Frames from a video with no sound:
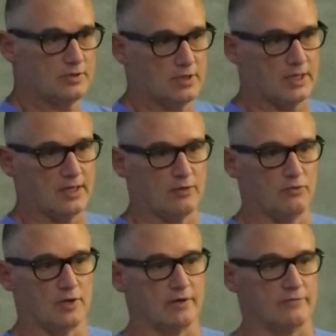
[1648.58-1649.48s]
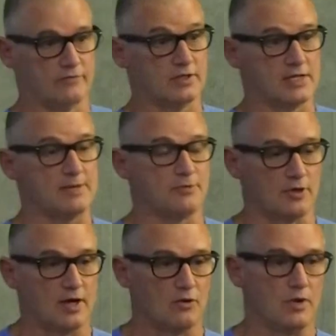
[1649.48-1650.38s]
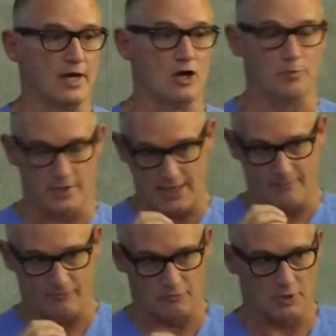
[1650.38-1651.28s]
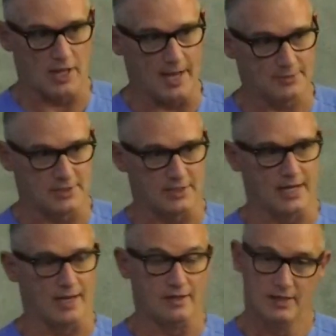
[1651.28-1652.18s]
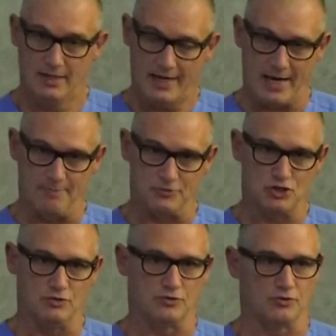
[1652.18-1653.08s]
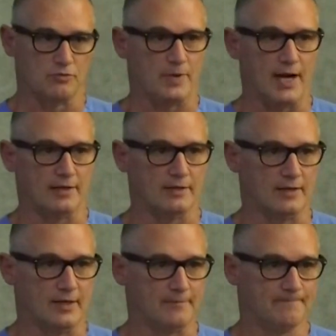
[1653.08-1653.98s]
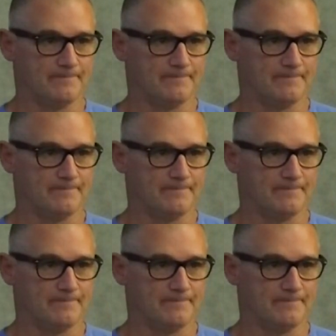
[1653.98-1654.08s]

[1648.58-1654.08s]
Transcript: to keep their airway open, keep them from collapsing it down, and chewing through their pilot line.